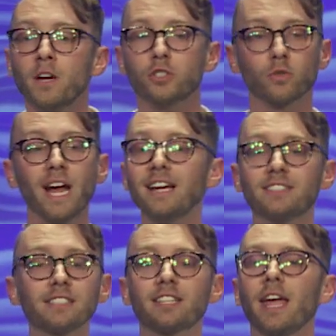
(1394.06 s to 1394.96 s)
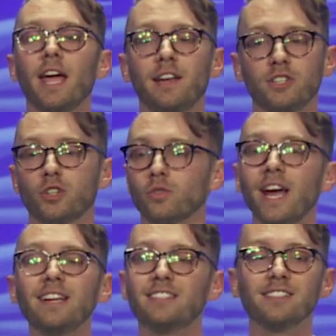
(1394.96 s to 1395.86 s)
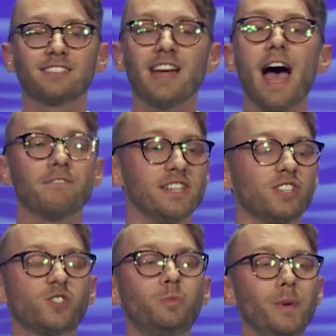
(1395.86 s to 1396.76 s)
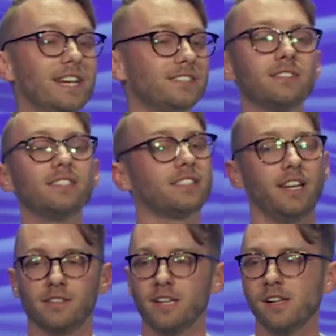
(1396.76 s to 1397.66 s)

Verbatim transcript: to raise his hand and to raise his staff and to speak to the sea.